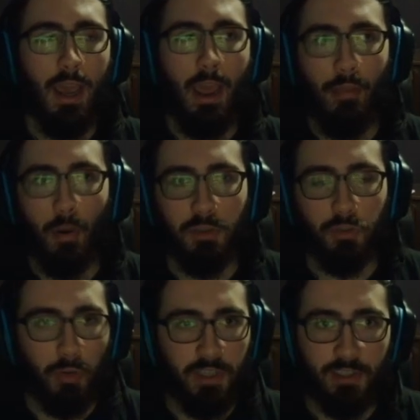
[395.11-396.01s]
and there was
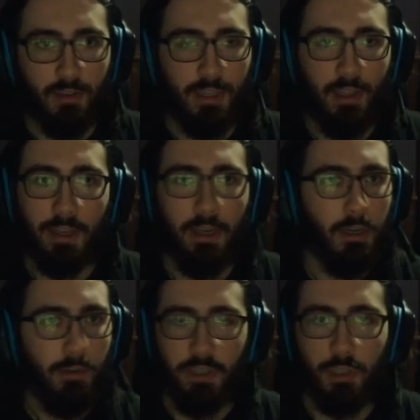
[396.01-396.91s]
recently, like, an
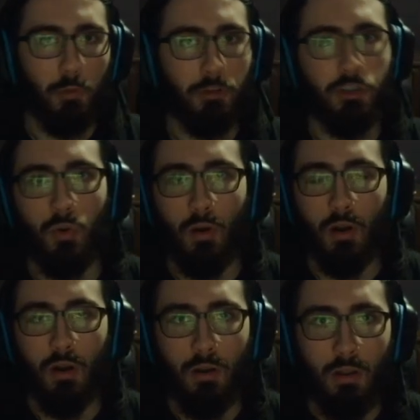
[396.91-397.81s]
individuals tour,